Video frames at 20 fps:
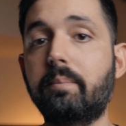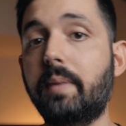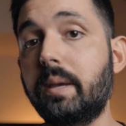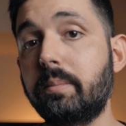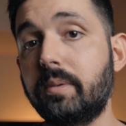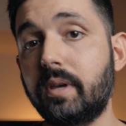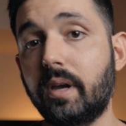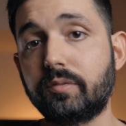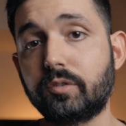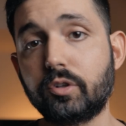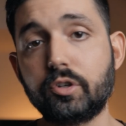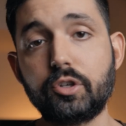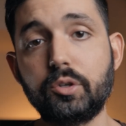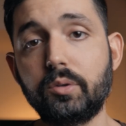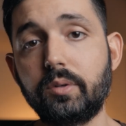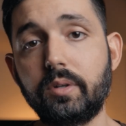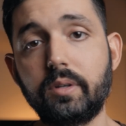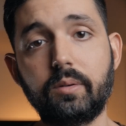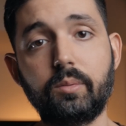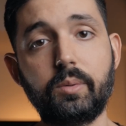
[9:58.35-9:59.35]
Maybe after
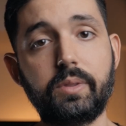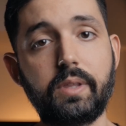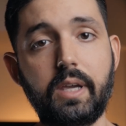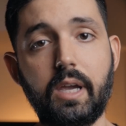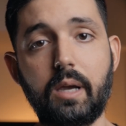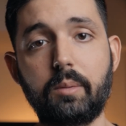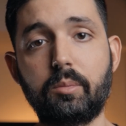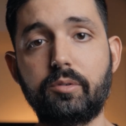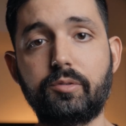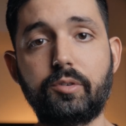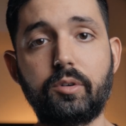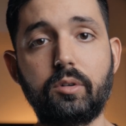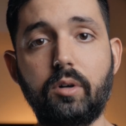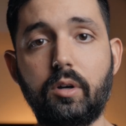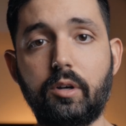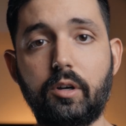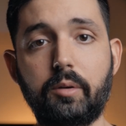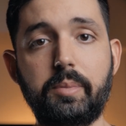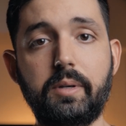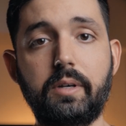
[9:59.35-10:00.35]
shooting with the camera for a
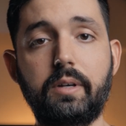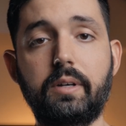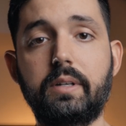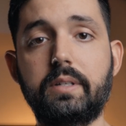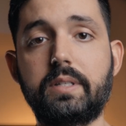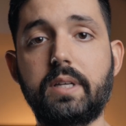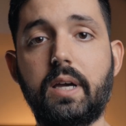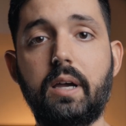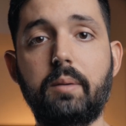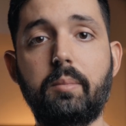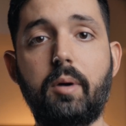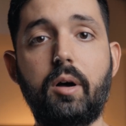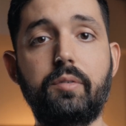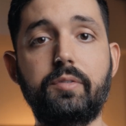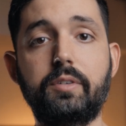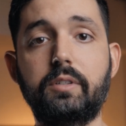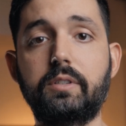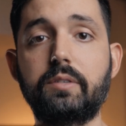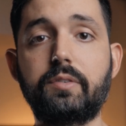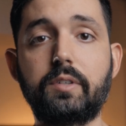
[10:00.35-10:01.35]
longer period of time, I'll
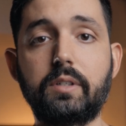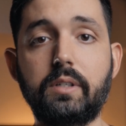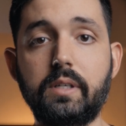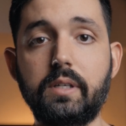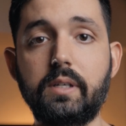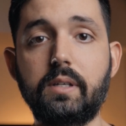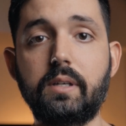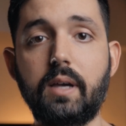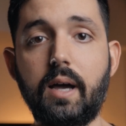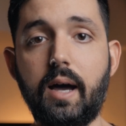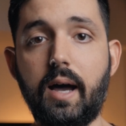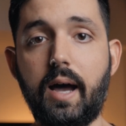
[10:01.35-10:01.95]
feel differently.